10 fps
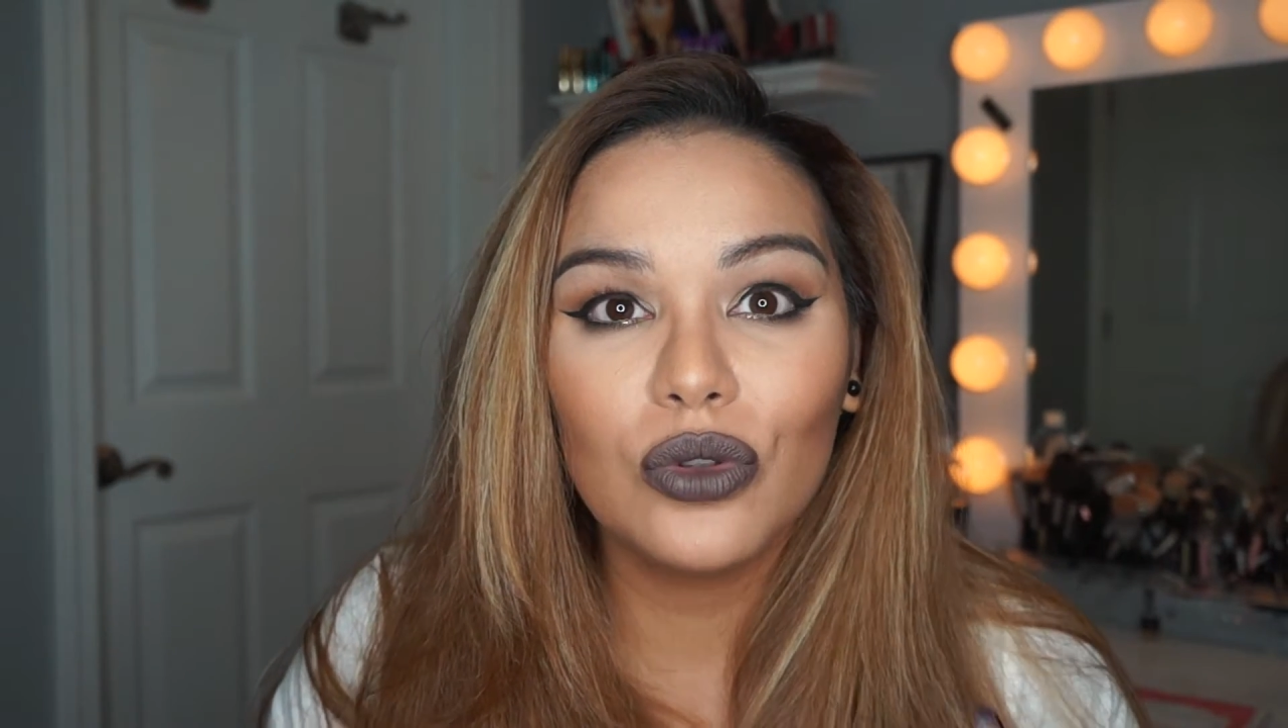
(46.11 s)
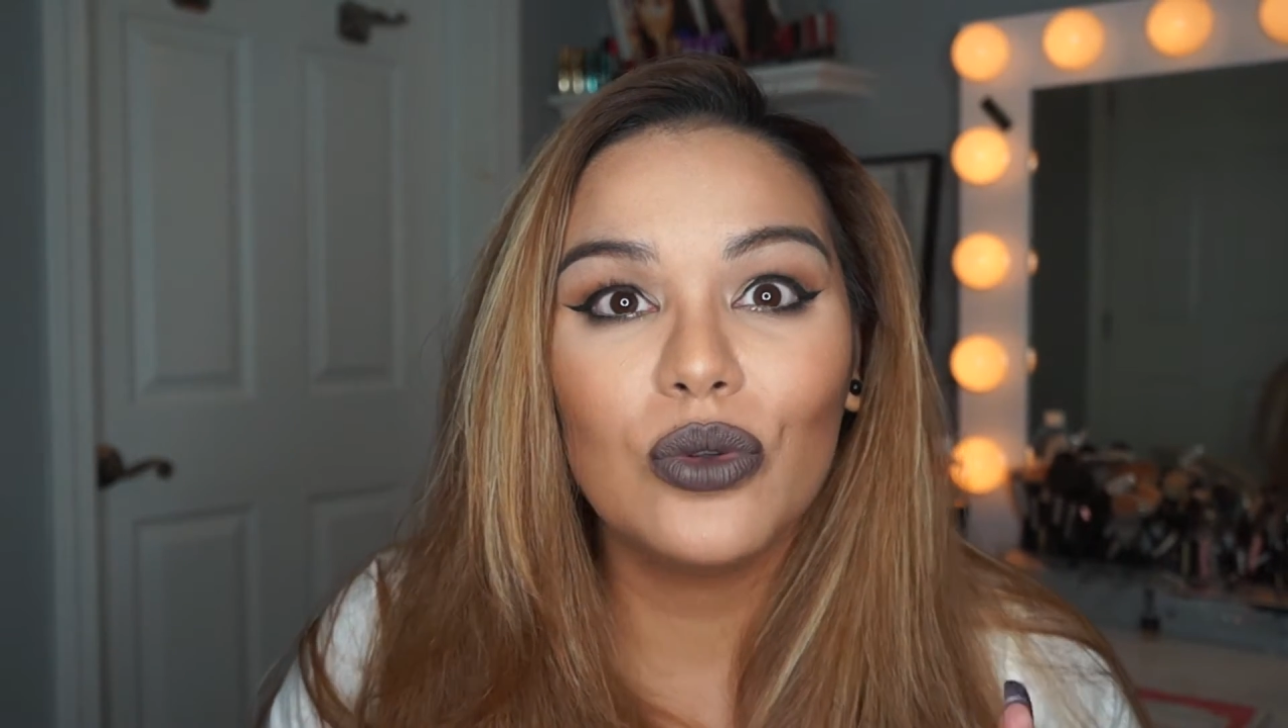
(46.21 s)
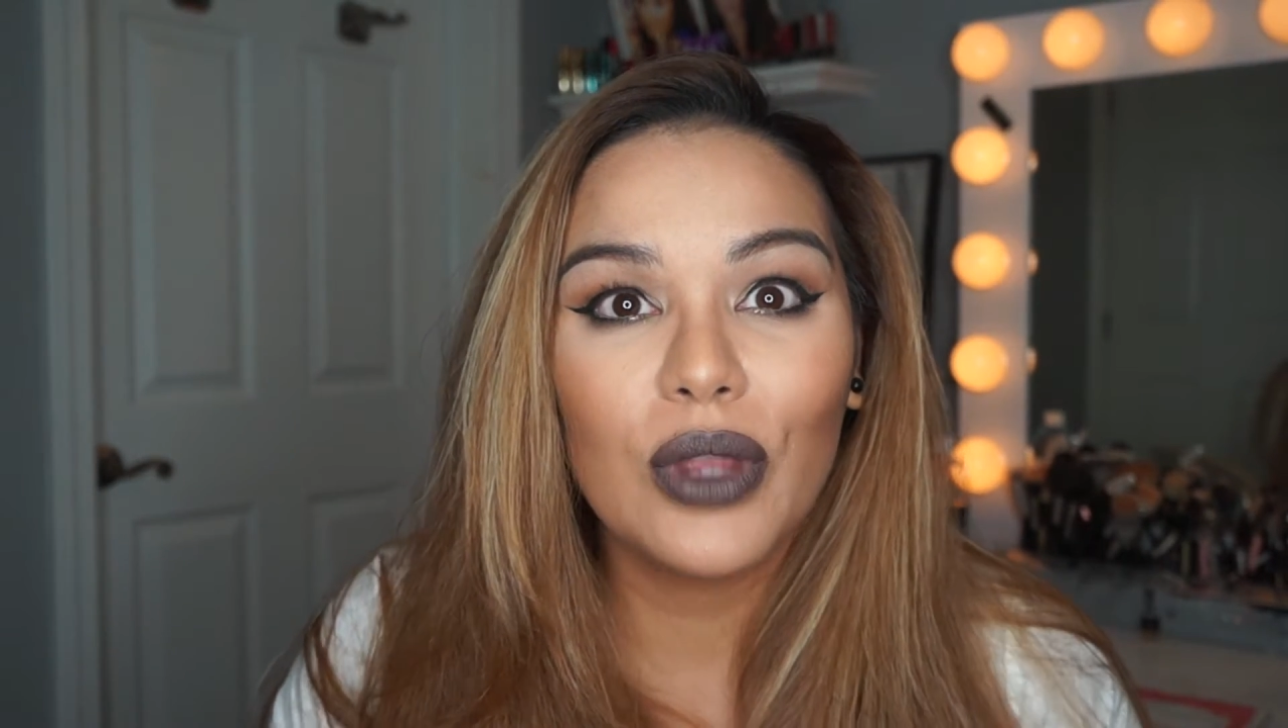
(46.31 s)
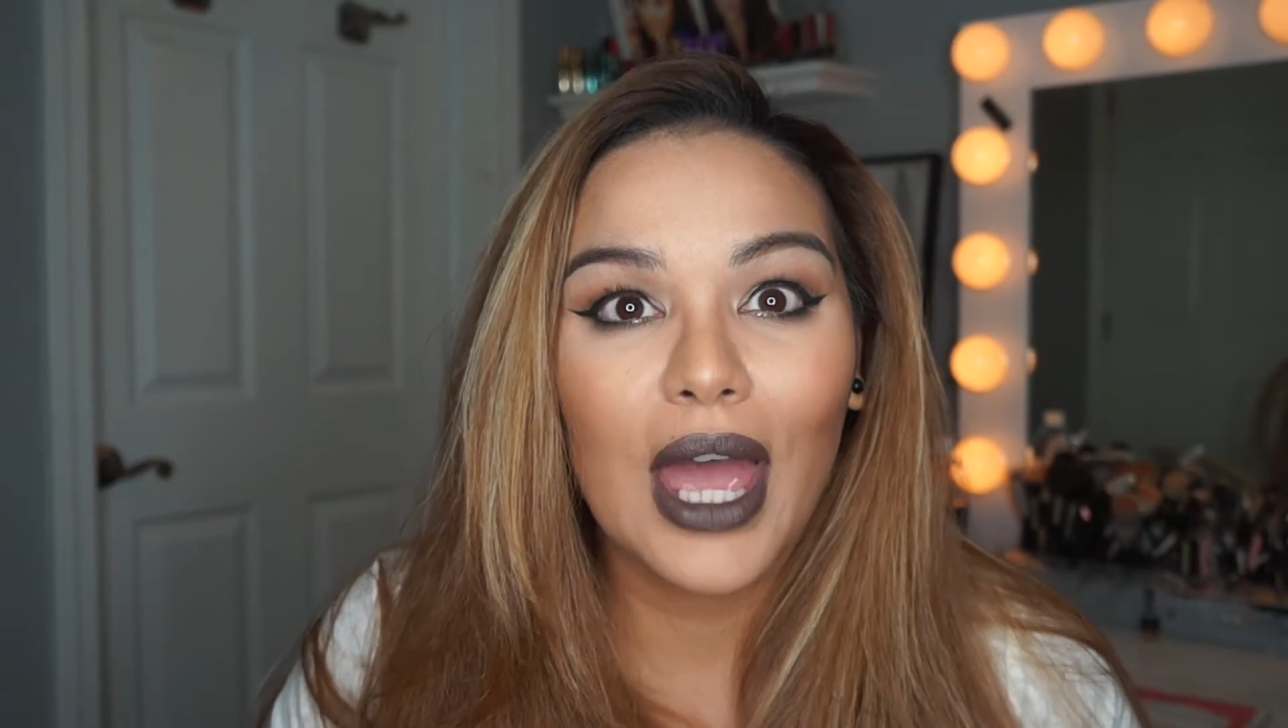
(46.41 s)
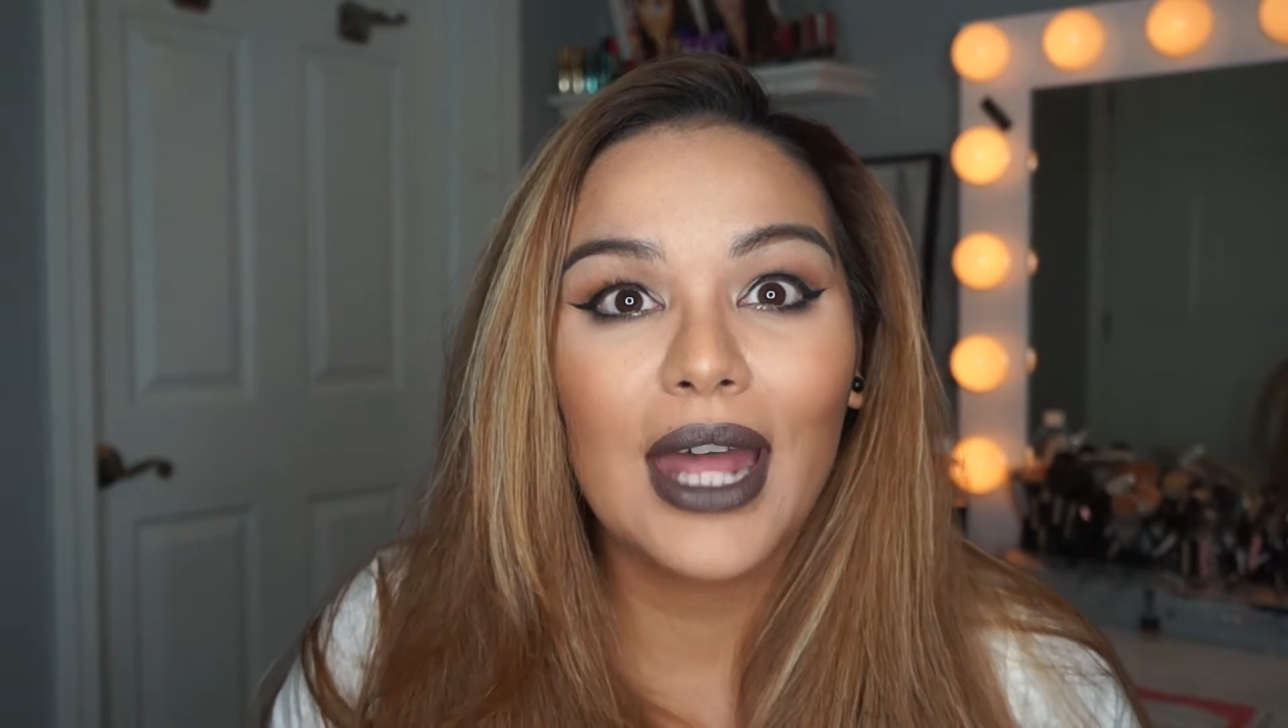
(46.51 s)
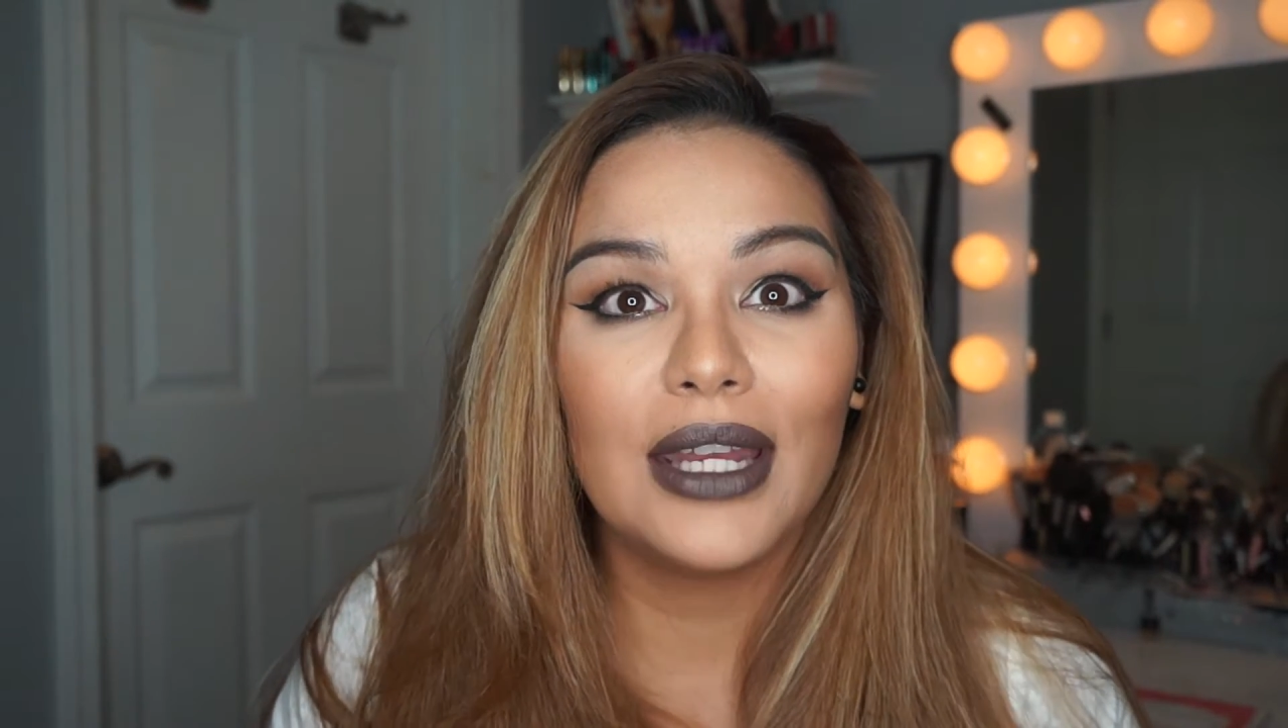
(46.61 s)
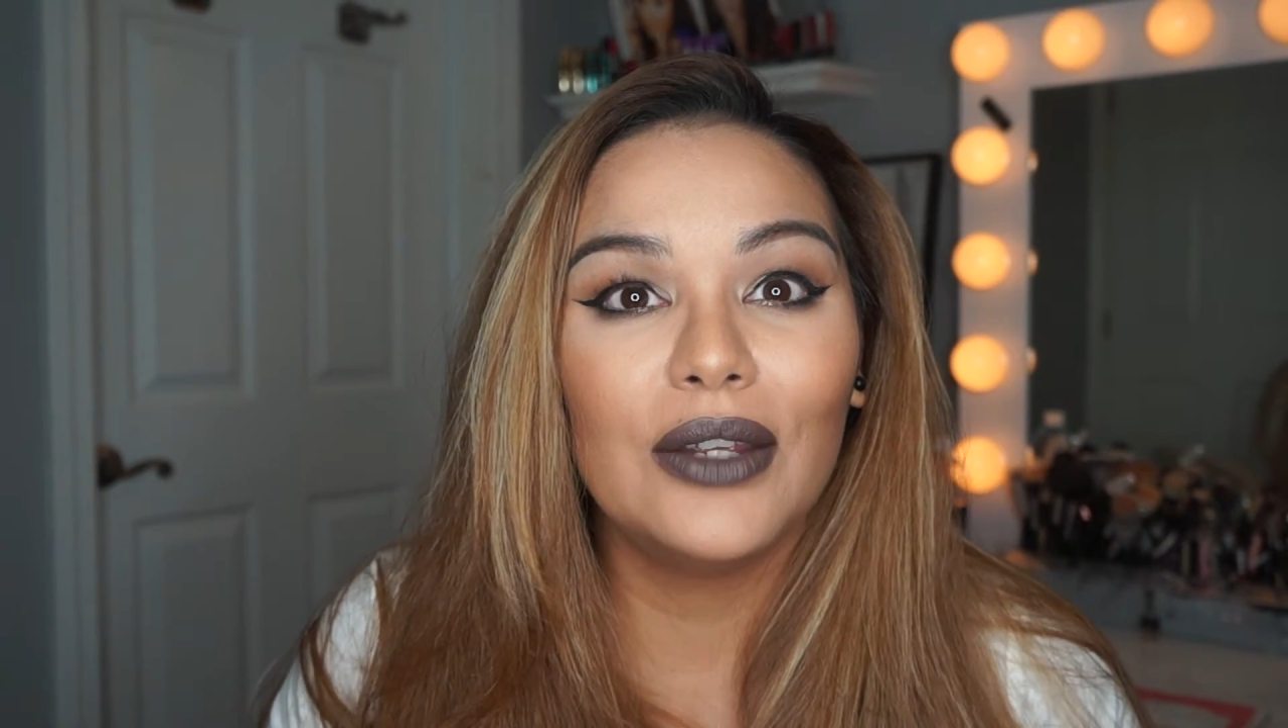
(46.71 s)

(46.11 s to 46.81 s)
do that